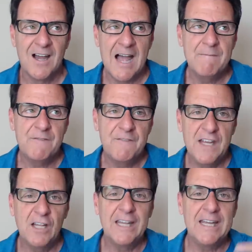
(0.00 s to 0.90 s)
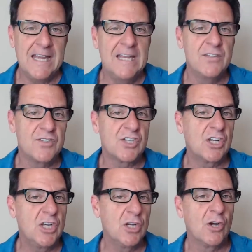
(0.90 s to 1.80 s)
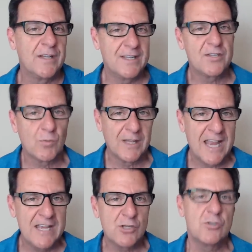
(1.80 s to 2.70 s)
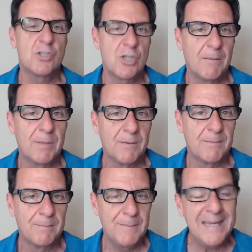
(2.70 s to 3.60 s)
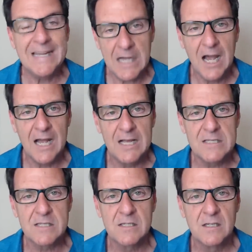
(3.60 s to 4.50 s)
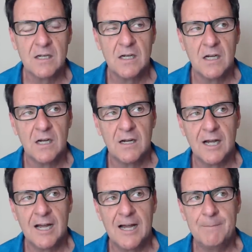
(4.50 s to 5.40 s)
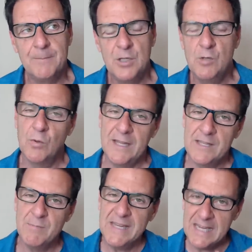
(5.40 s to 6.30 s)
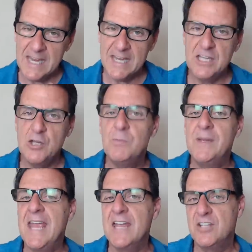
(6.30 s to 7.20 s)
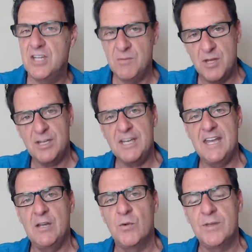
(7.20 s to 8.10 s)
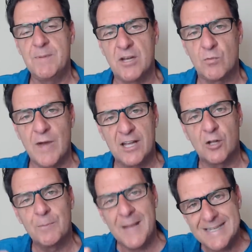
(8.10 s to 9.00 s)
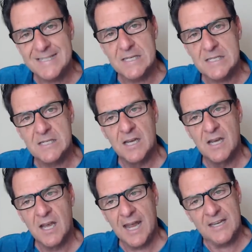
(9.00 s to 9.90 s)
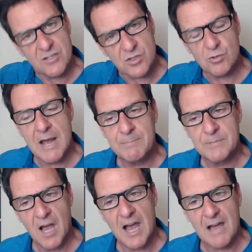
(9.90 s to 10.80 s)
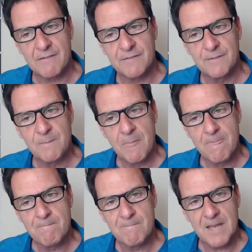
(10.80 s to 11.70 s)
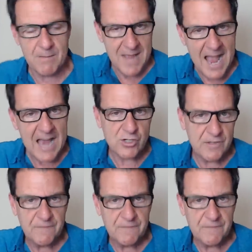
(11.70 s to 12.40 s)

I'm feeling insecure in this relationship because um, you in the beginning you began communicating with me on a regular basis and it's dropped off and i'm actually